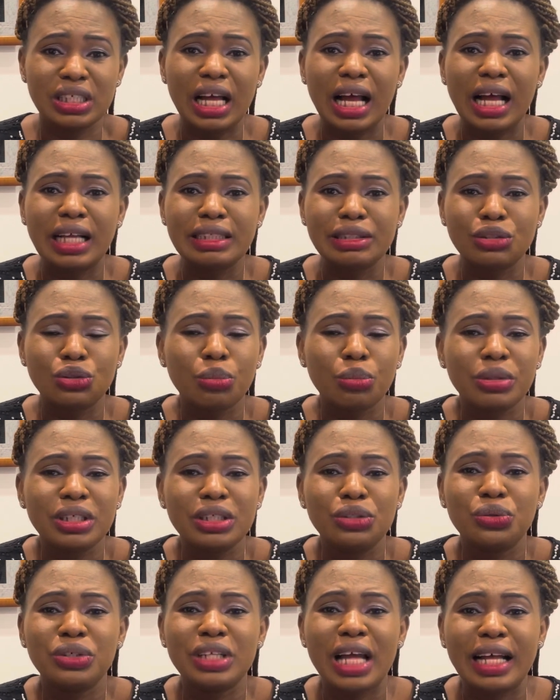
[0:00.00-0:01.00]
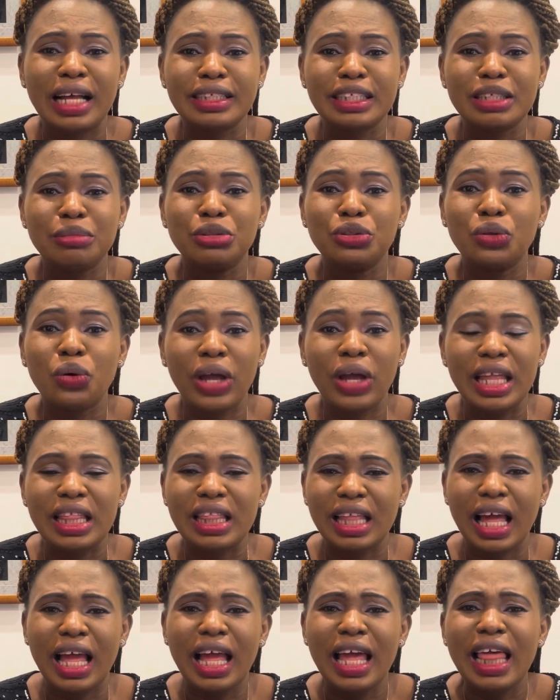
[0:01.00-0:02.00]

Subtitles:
and somebody's already asking me, don't enter.